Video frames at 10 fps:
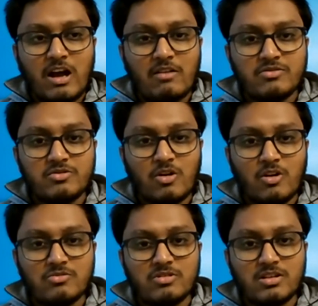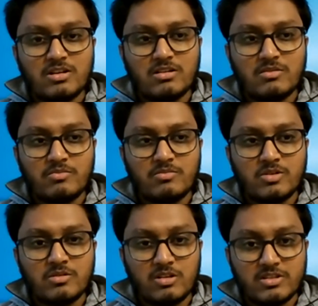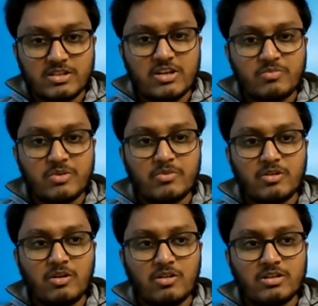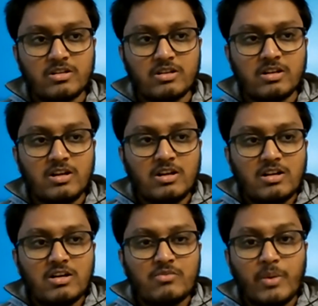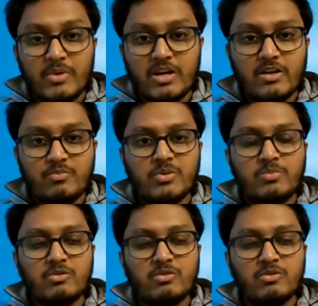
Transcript: You have to talk to the uh, concerned people or the uh, familiar